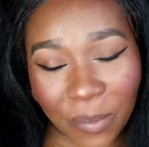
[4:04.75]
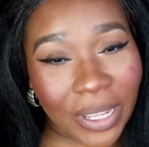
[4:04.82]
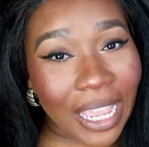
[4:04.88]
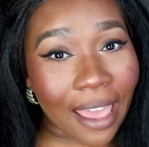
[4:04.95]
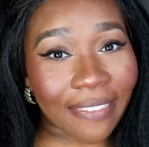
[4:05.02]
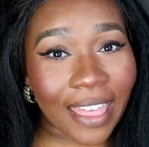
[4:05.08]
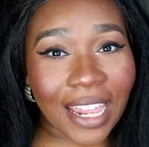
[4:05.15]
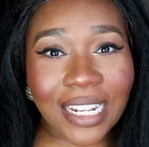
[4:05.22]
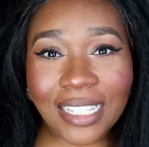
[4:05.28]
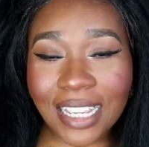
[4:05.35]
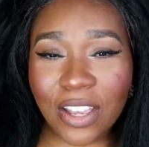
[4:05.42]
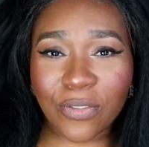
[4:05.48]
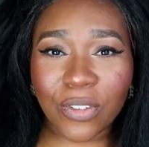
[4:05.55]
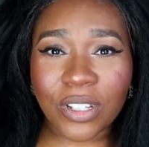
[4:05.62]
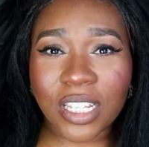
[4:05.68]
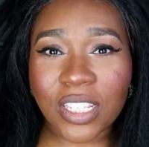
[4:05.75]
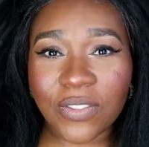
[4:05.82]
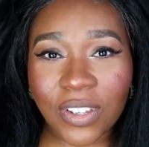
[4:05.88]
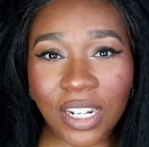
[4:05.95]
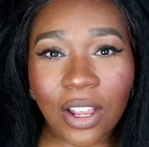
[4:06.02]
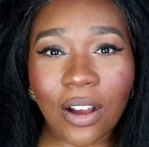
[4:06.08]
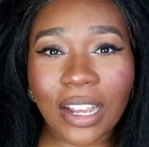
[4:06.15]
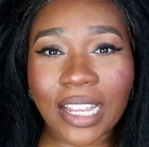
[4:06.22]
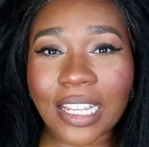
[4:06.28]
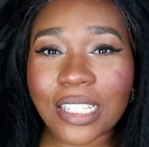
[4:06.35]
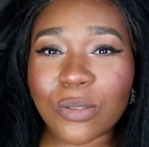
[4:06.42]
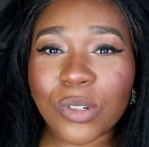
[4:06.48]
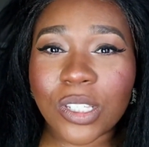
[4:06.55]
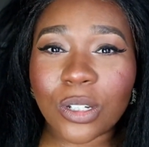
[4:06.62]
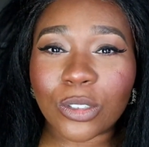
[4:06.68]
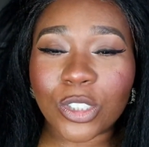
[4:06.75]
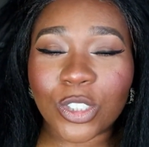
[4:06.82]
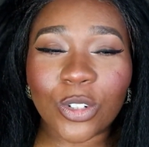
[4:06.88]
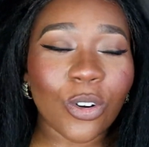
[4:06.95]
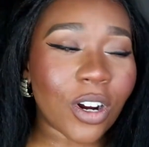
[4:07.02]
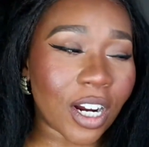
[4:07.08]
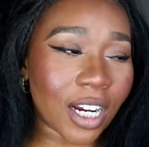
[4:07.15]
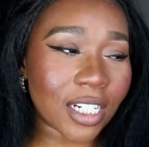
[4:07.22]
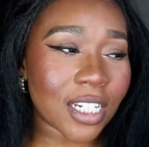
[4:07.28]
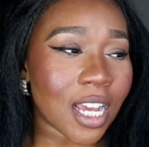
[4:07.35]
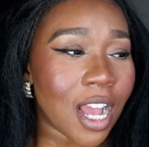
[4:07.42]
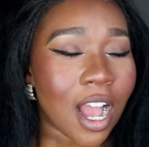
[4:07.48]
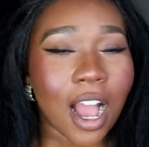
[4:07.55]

But yeah, that is it for this video. I guess it was so short.